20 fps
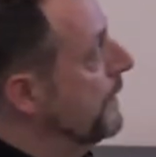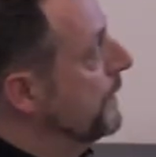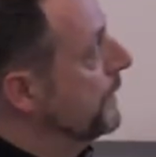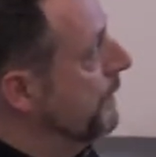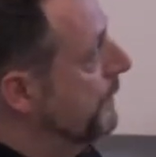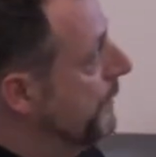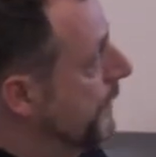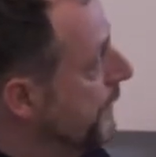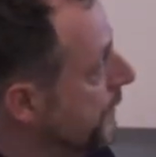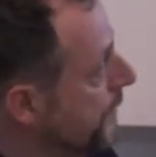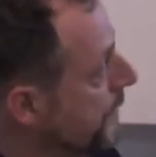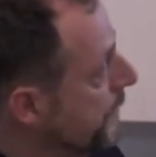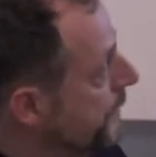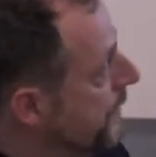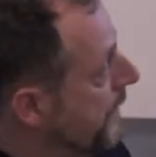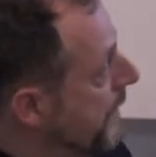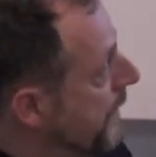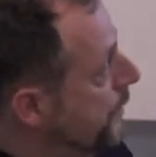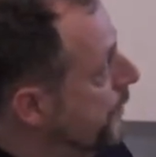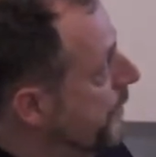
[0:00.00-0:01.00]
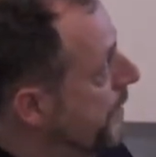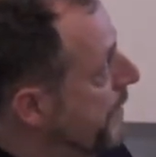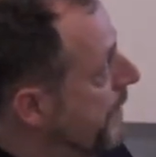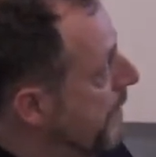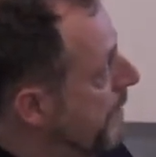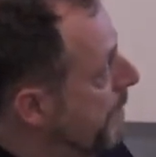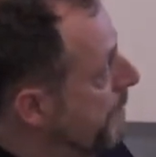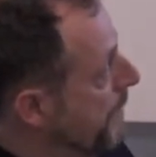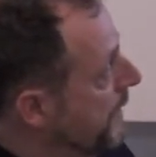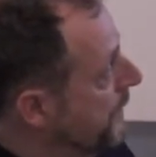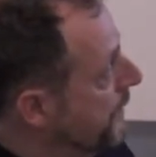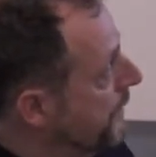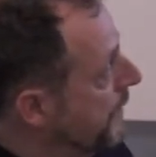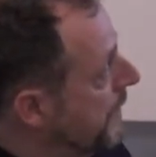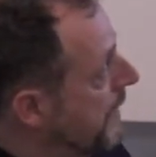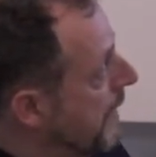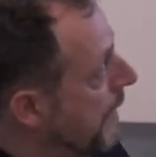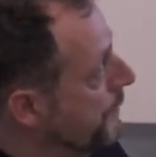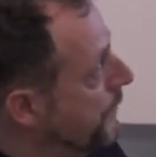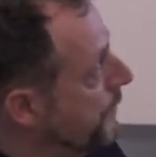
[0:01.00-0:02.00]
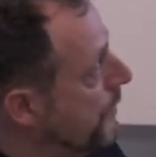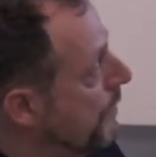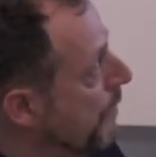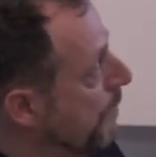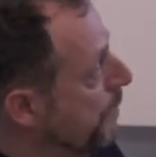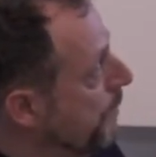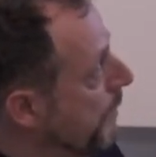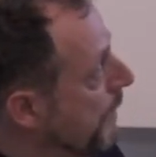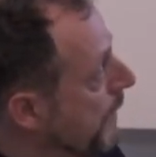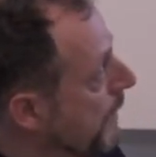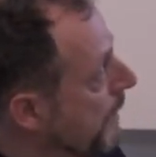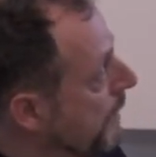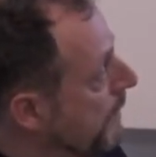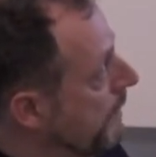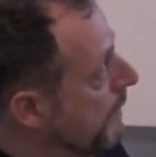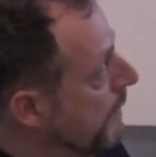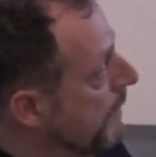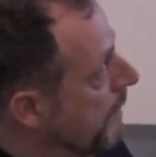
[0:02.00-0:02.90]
So this notation here means a Gauss copula,